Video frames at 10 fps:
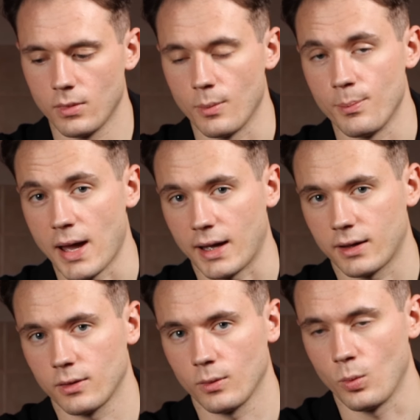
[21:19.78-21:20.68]

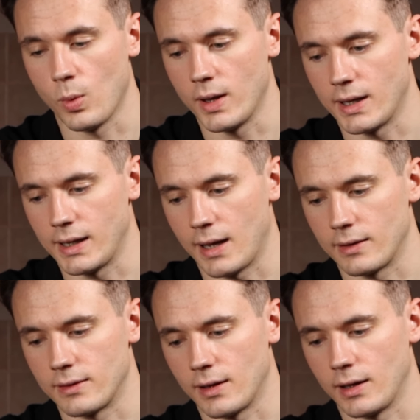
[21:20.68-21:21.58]
Back when I
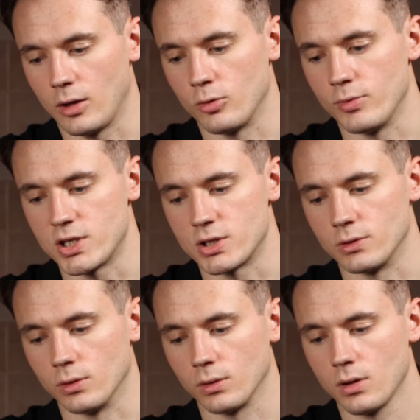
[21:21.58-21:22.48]
had the
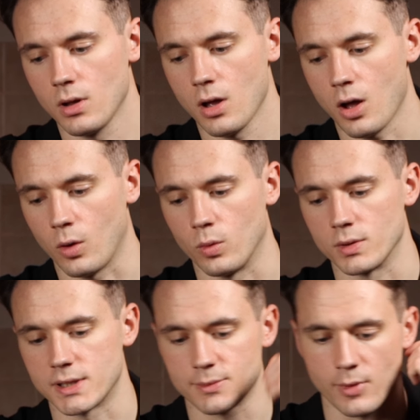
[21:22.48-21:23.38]
original
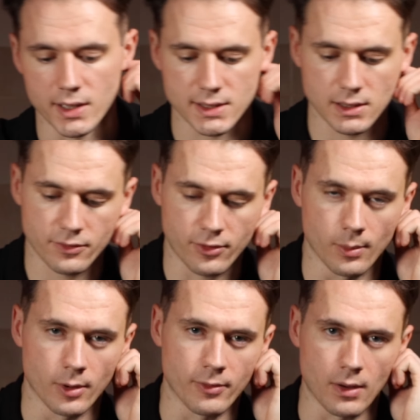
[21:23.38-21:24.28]
Hogwarts Express
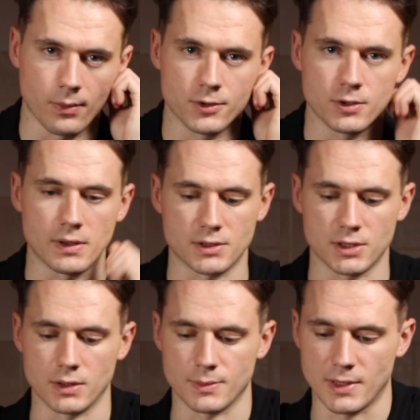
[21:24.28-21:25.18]
from around
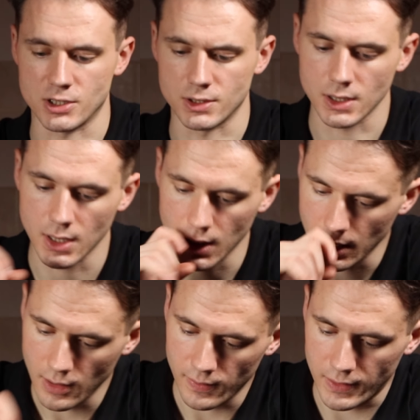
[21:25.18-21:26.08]
2002, as mentioned,
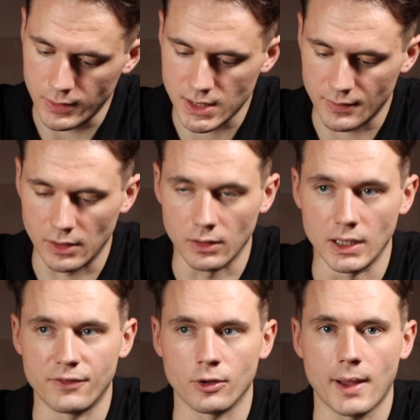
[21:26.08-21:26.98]
they used to have a little
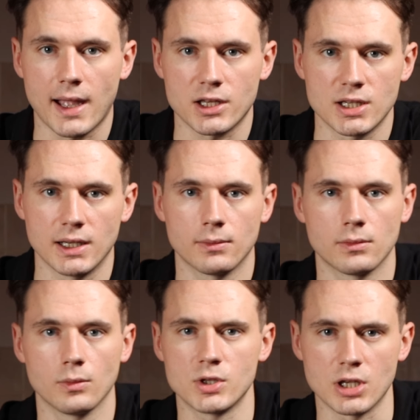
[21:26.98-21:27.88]
lift up hatch here,
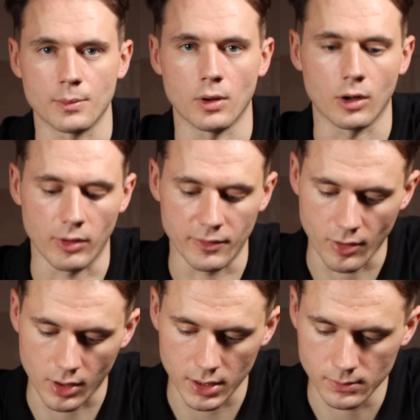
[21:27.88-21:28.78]
which you could put a green
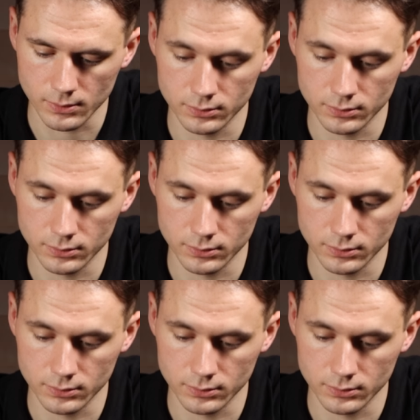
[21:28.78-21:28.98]
frog in.